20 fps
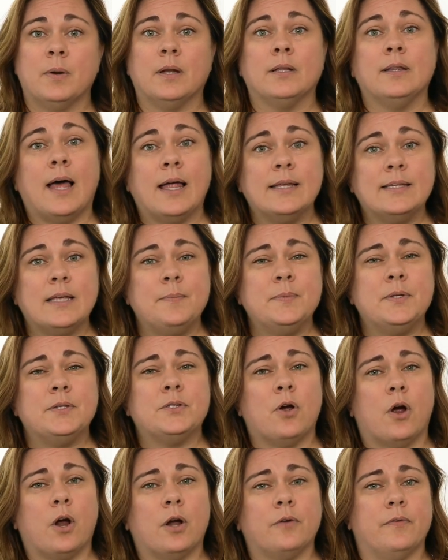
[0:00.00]
but a lot of times
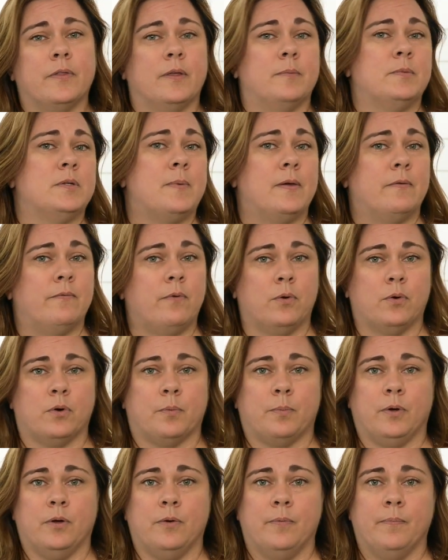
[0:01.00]
it's hard for them to be
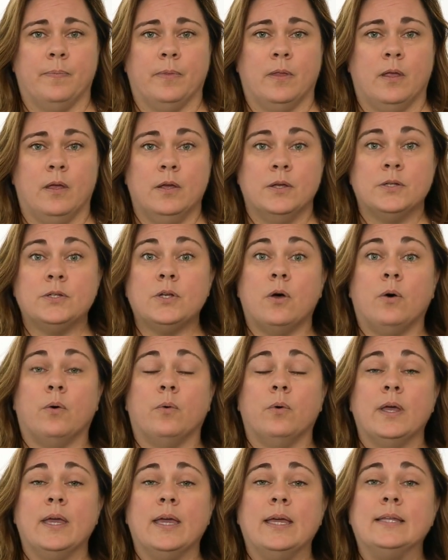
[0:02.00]
vulnerable.
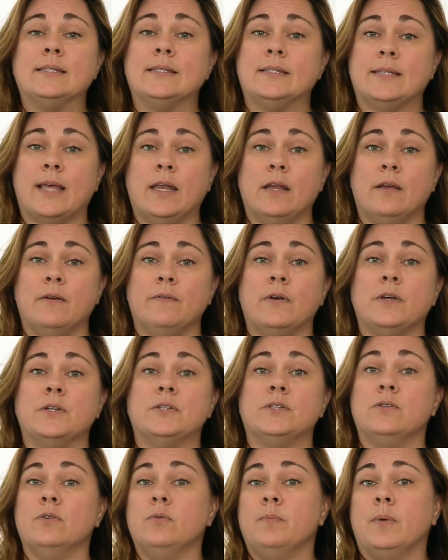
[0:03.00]
So instead of
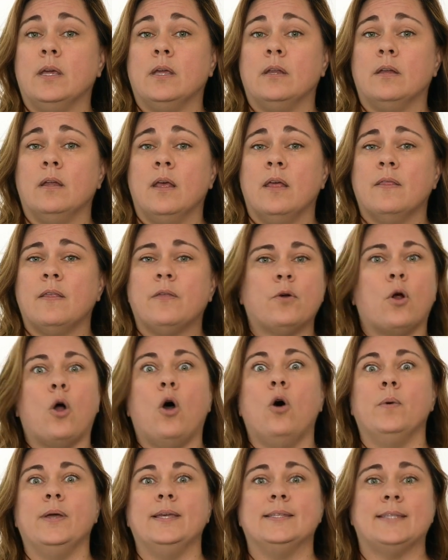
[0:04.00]
assuming that they're
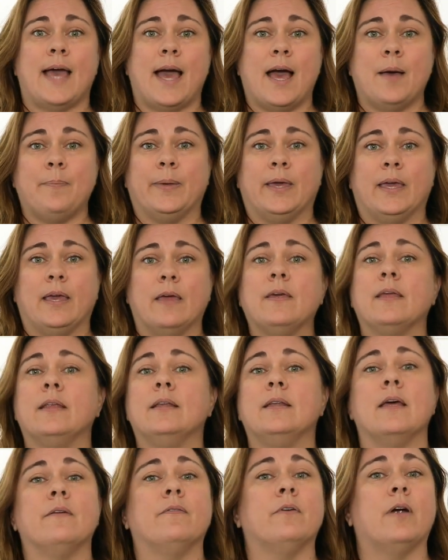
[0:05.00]
always happy and they
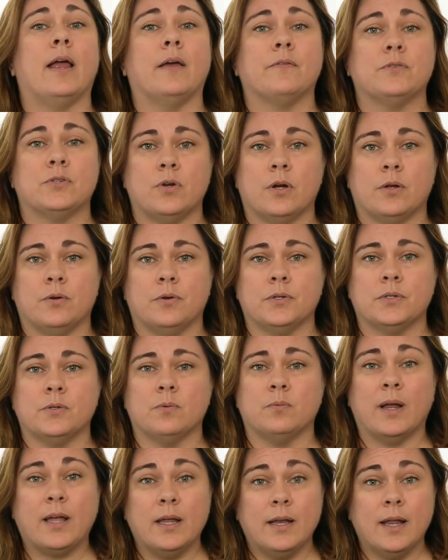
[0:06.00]
never have struggles,
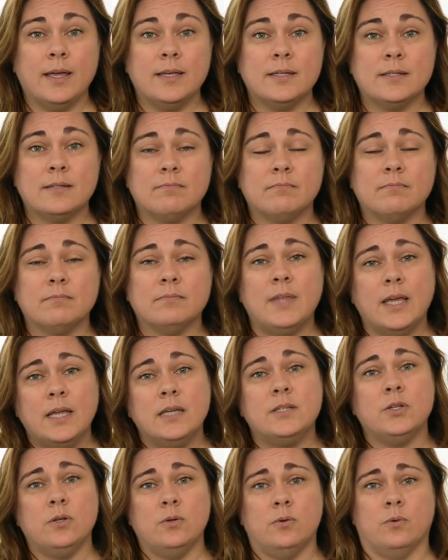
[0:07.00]
recognize
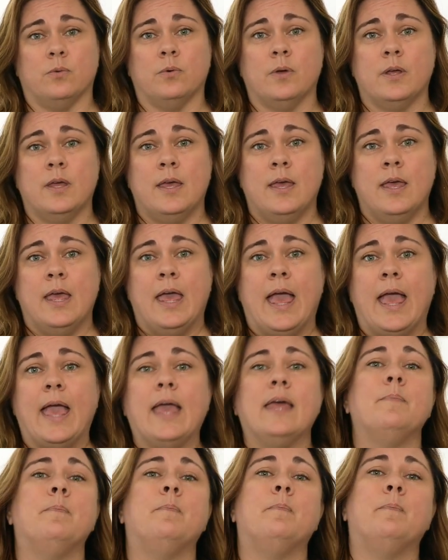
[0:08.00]
they do
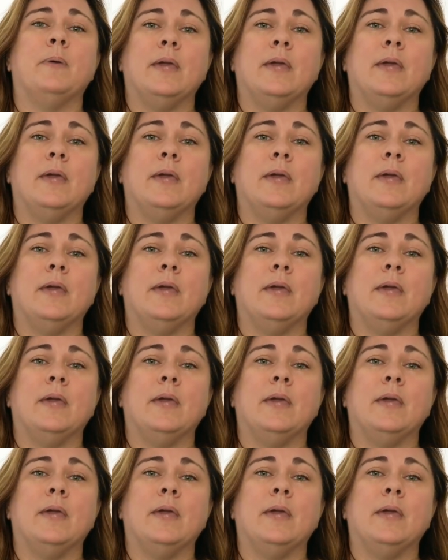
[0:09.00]
and